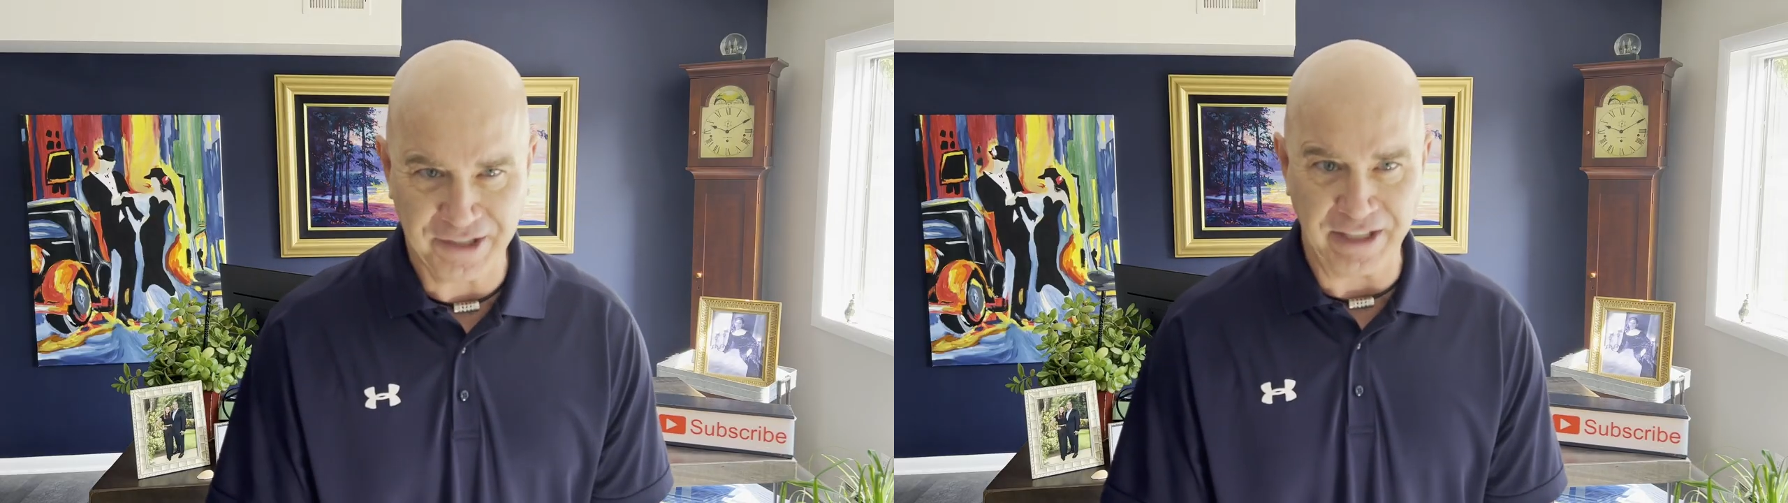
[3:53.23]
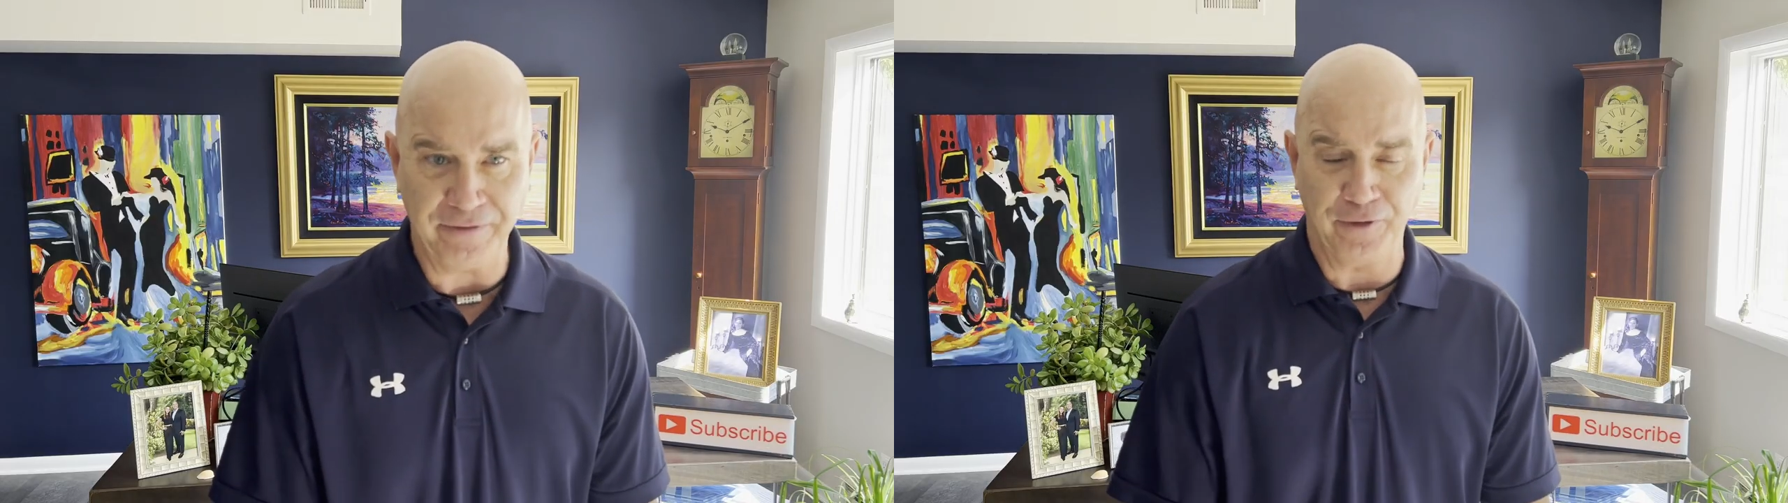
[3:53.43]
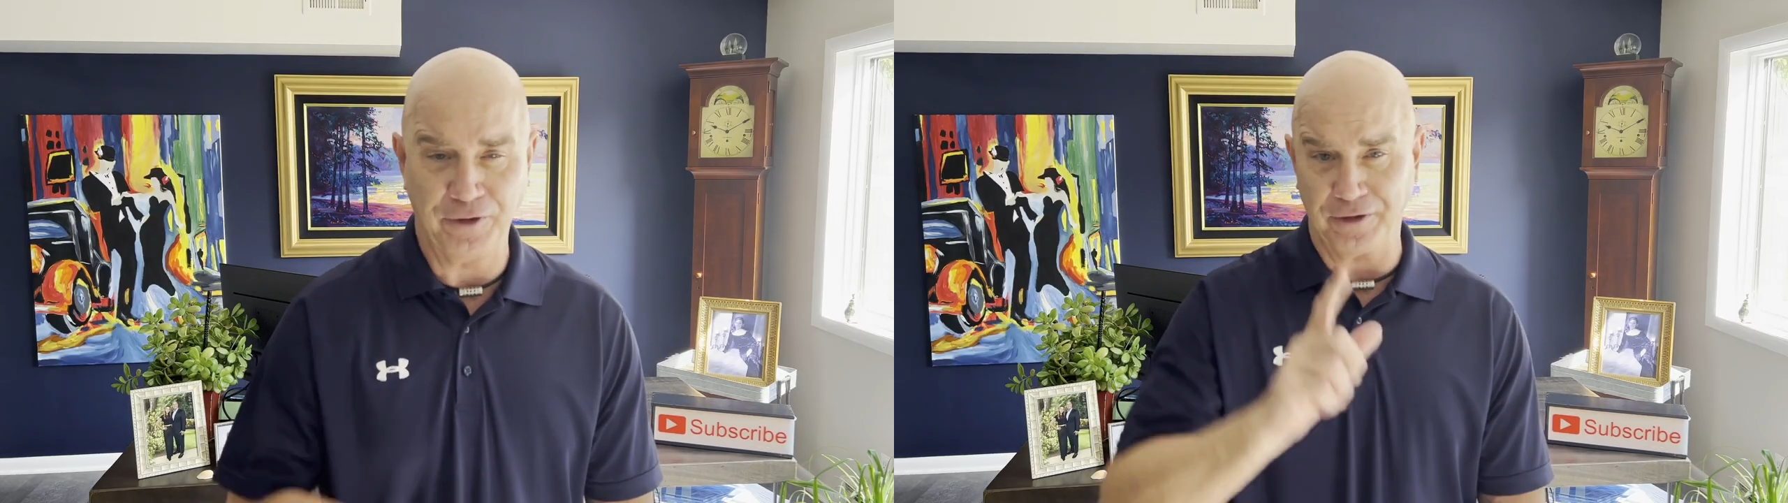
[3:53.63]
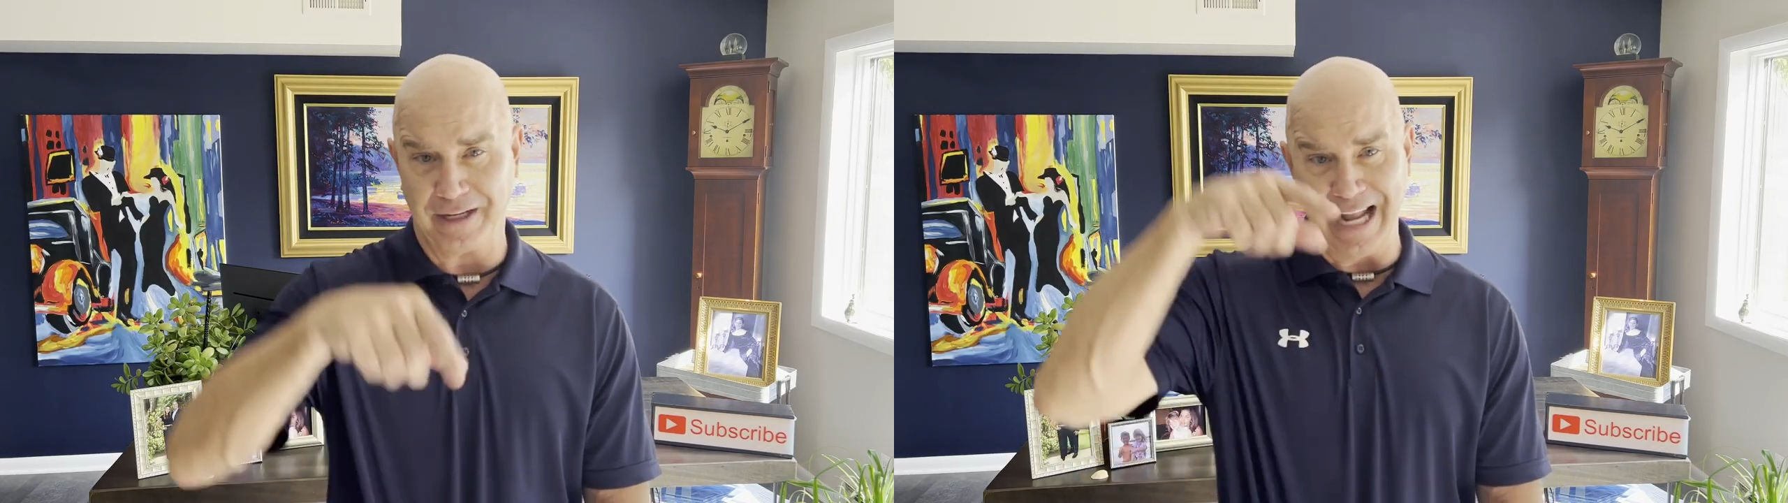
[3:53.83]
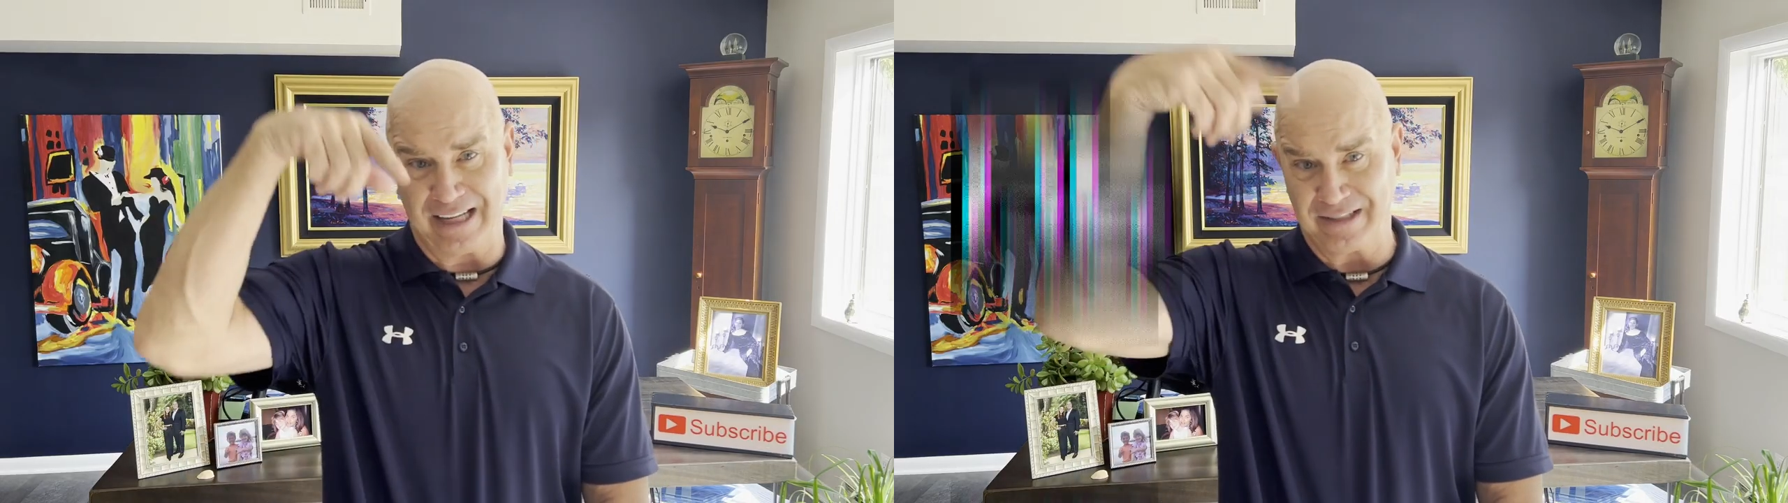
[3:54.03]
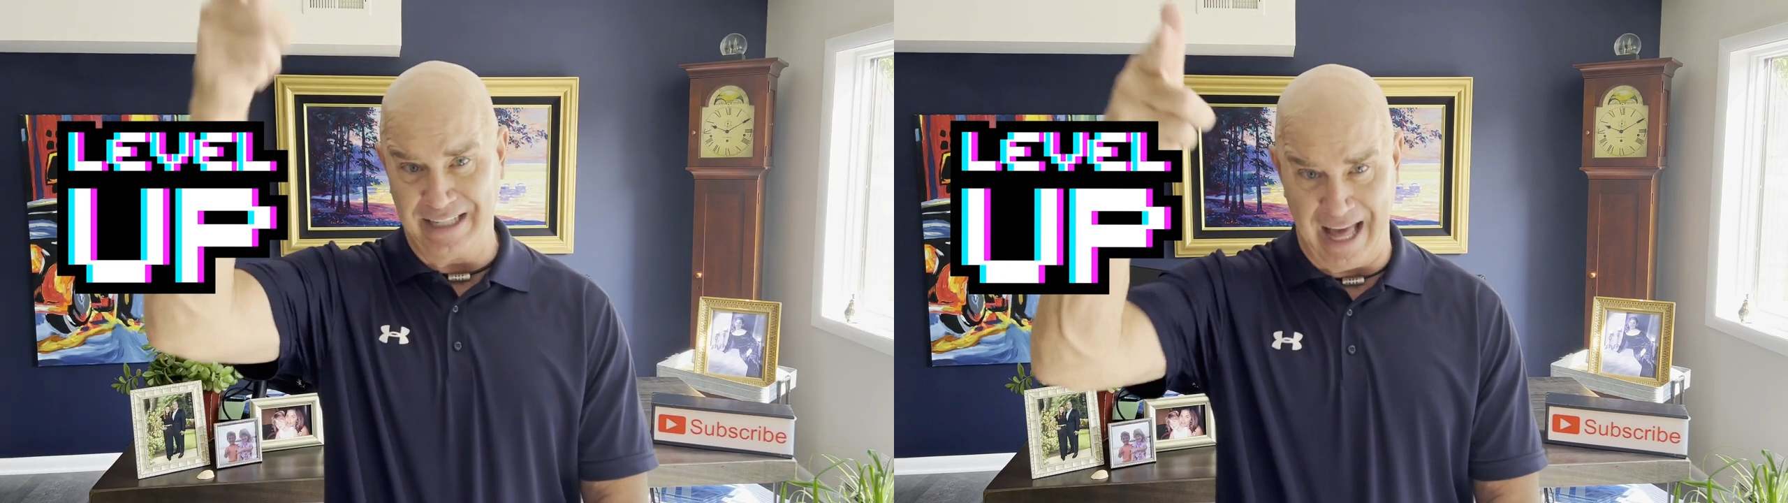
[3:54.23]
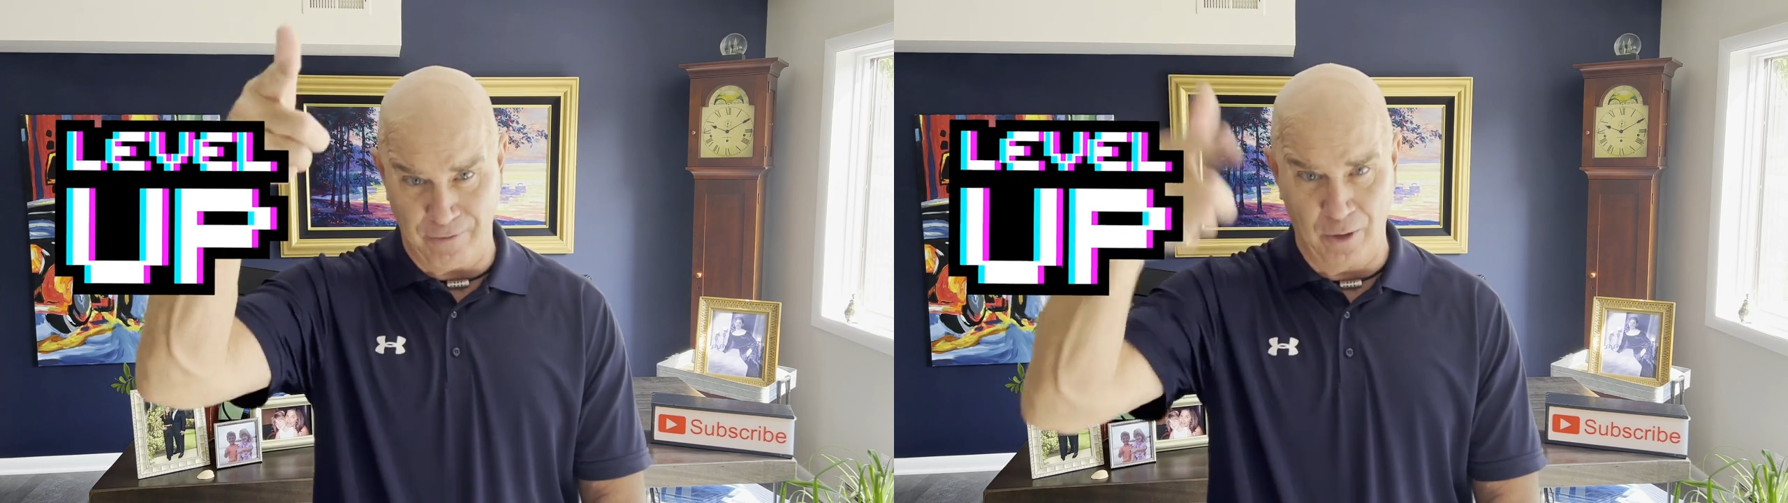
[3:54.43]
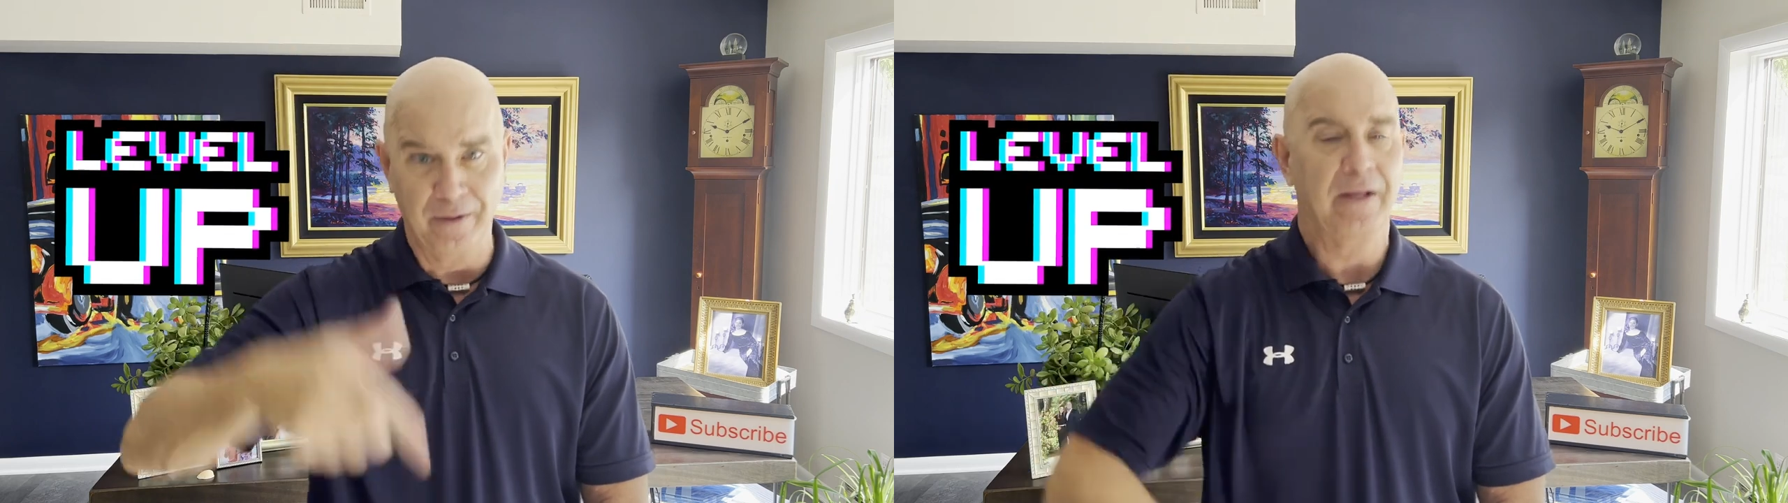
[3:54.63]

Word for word: seafood to the next level?